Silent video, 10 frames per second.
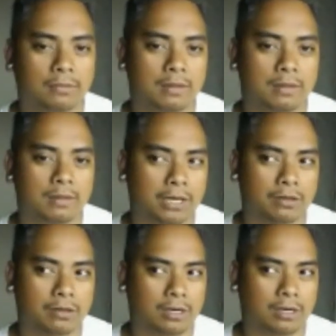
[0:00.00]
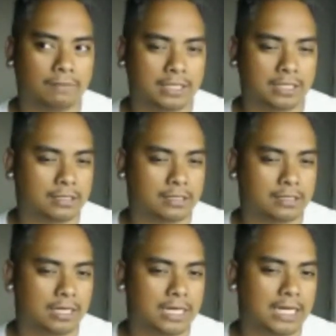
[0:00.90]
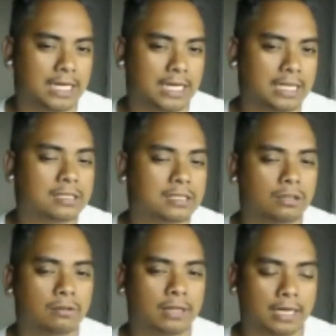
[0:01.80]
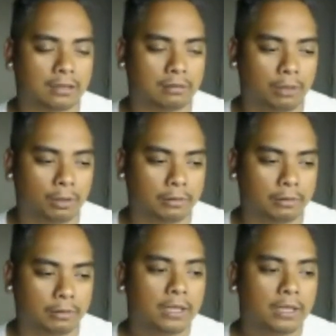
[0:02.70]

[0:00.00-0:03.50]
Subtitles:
Microsoft necessarily needs to do that at the moment.